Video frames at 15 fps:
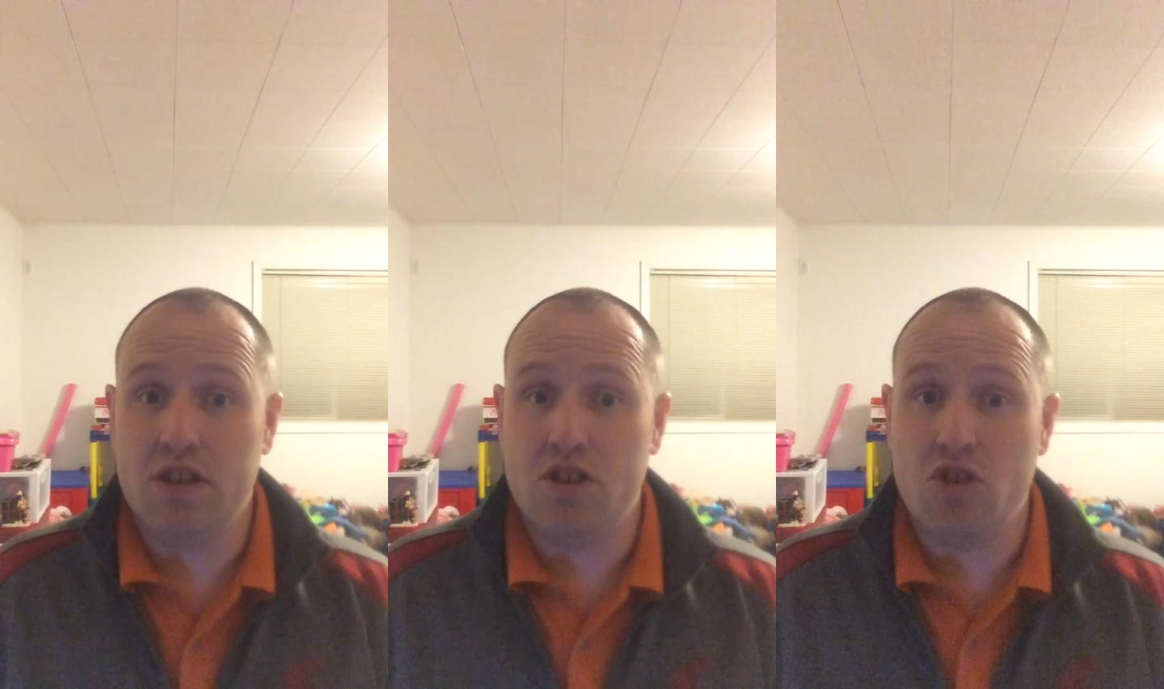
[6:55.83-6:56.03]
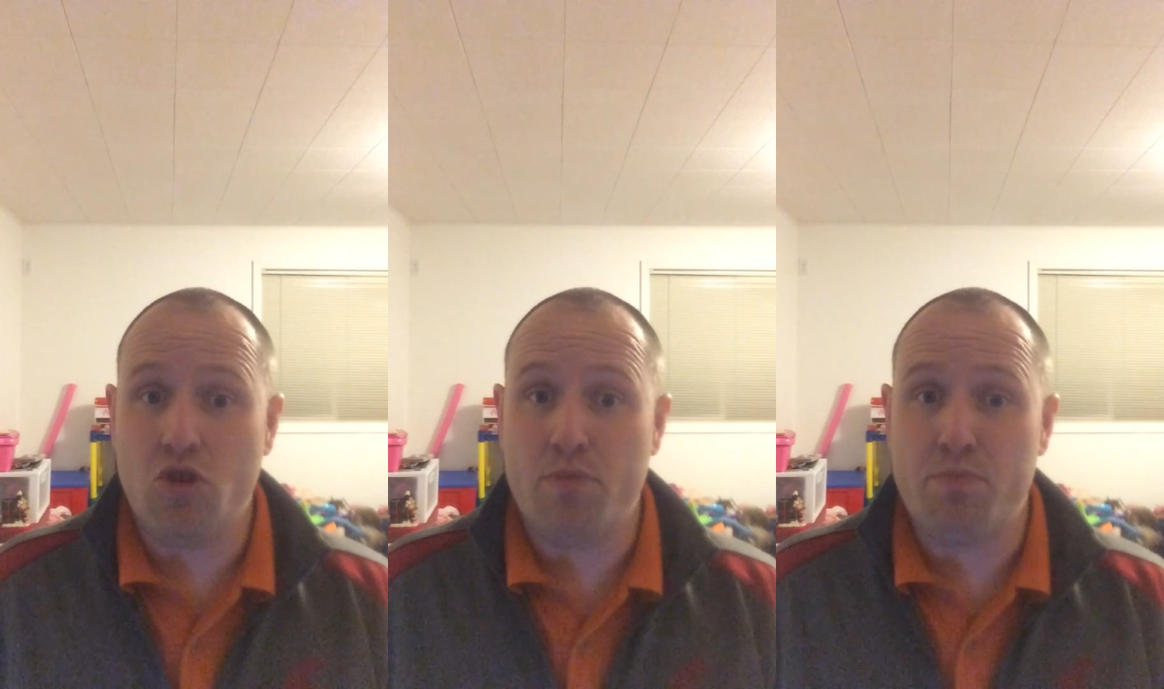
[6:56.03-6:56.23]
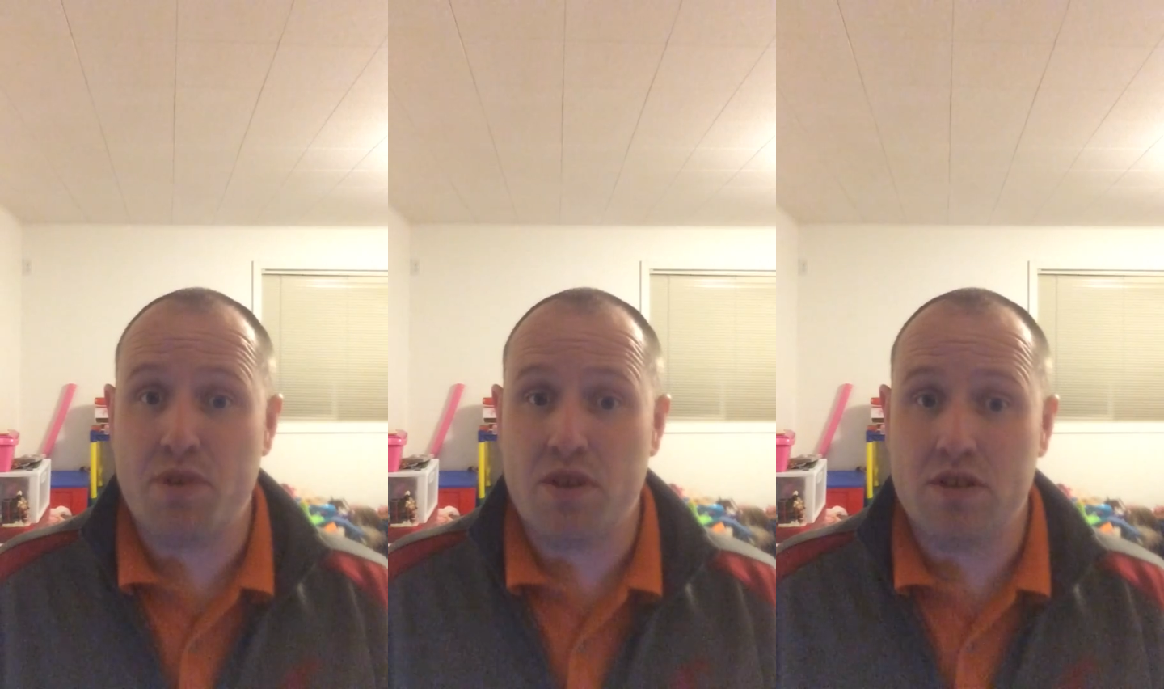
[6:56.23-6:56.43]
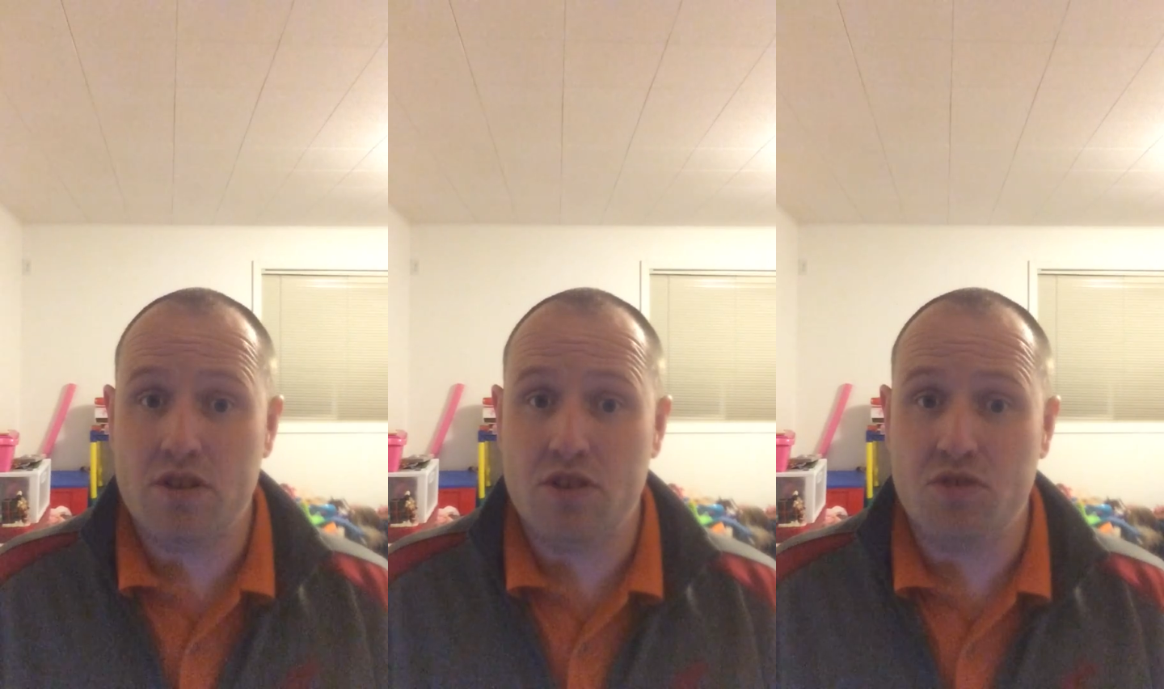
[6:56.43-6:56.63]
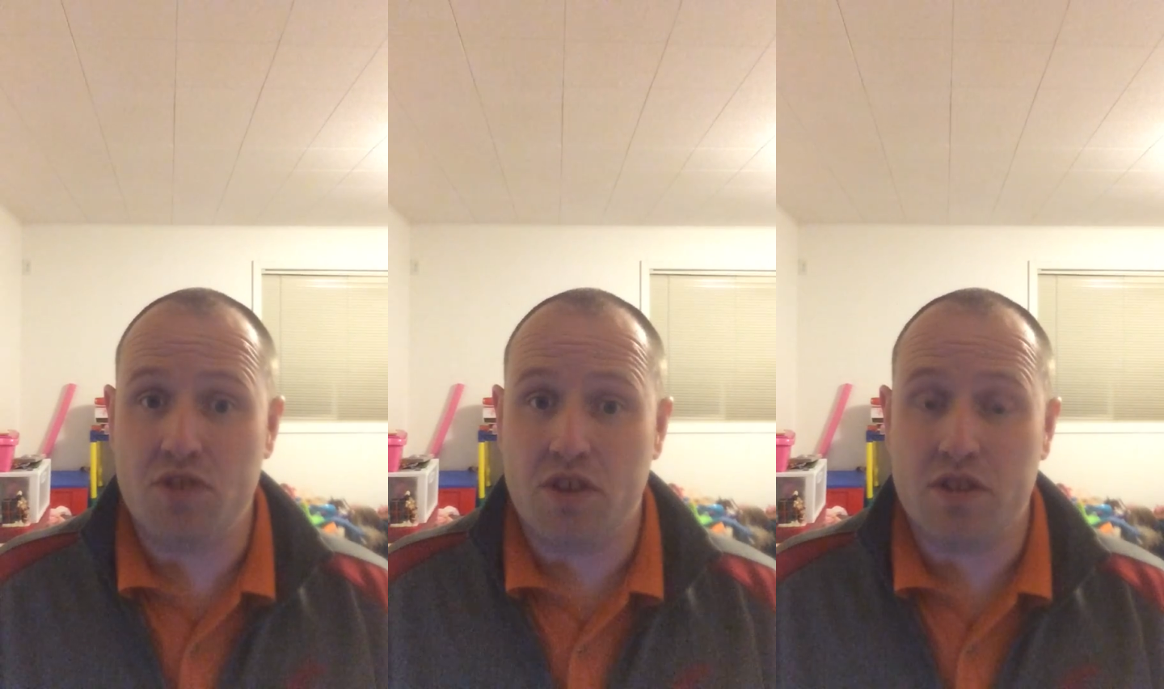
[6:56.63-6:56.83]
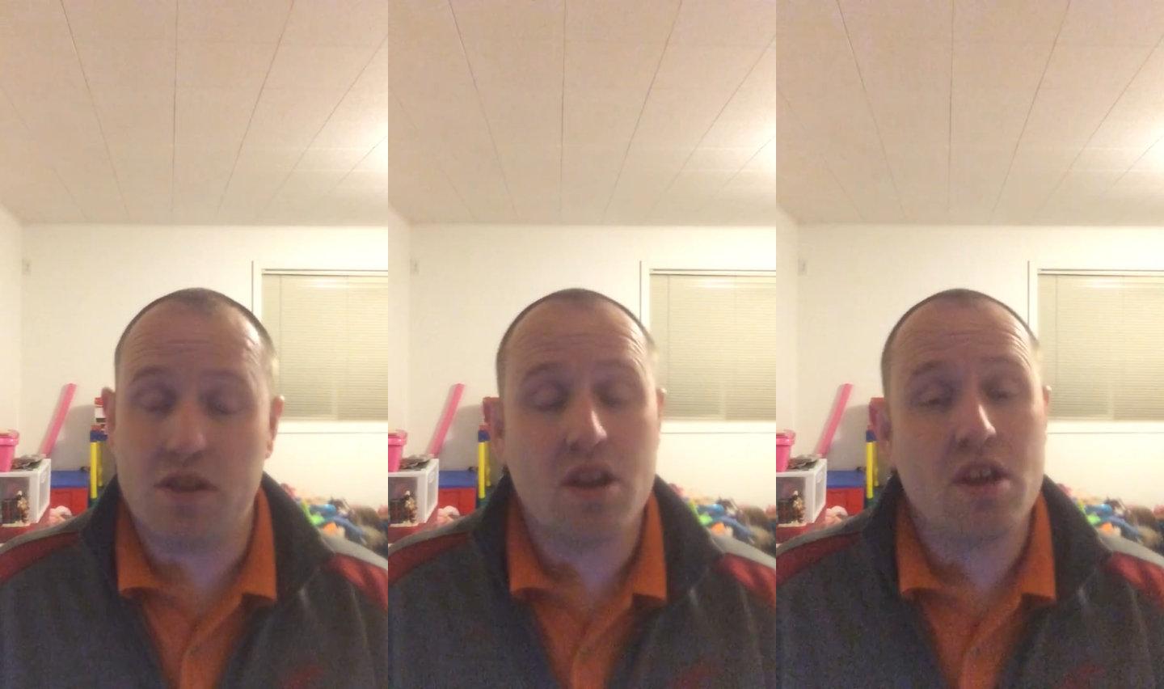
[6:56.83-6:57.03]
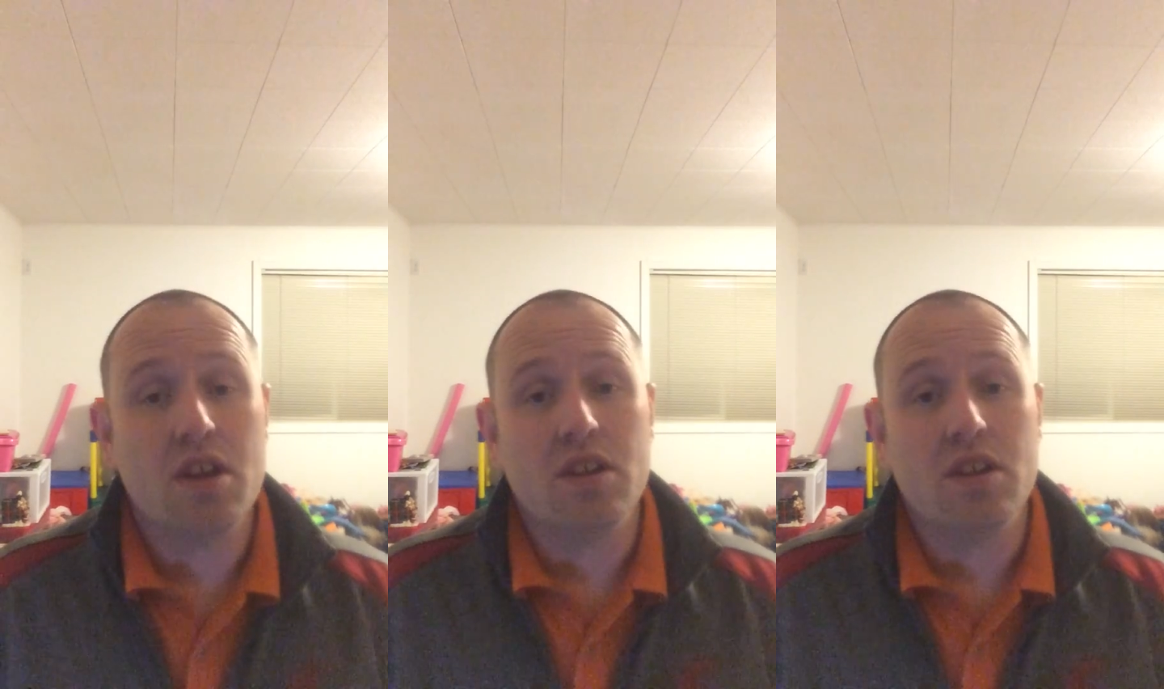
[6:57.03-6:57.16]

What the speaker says: European Union.